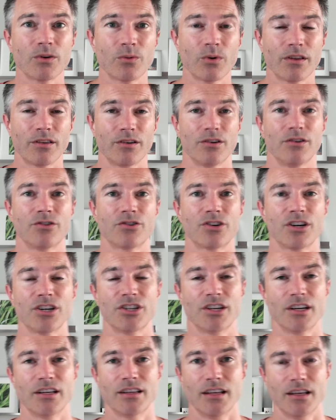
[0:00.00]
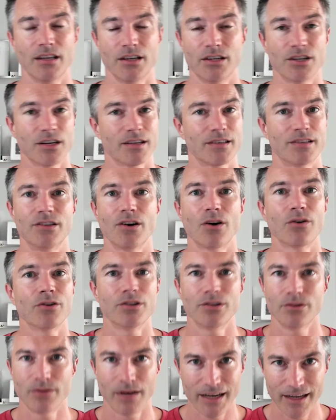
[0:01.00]
with nutrition that you just don't
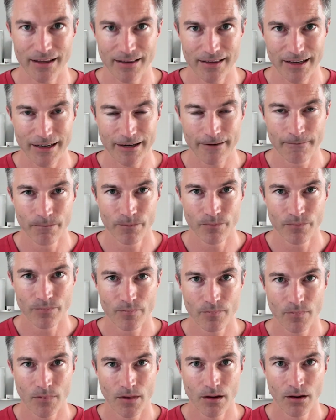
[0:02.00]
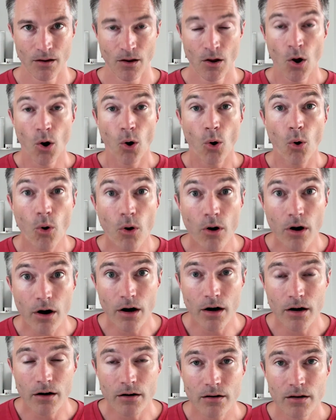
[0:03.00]
do anything.
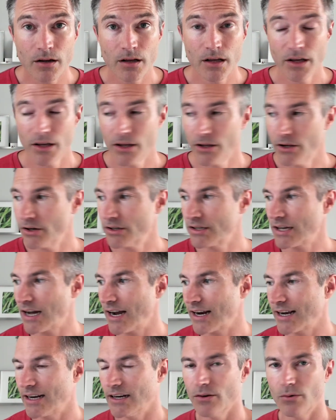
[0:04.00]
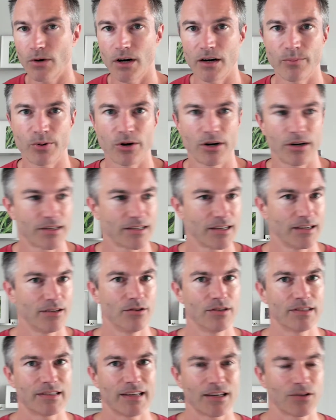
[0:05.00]
Or you're talking to one person
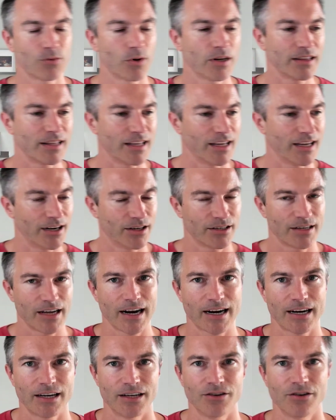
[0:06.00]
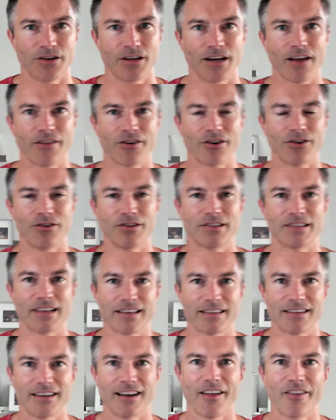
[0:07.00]
who says one thing, you're talking to another who
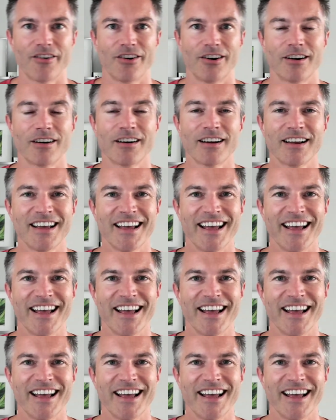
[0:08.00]
says another.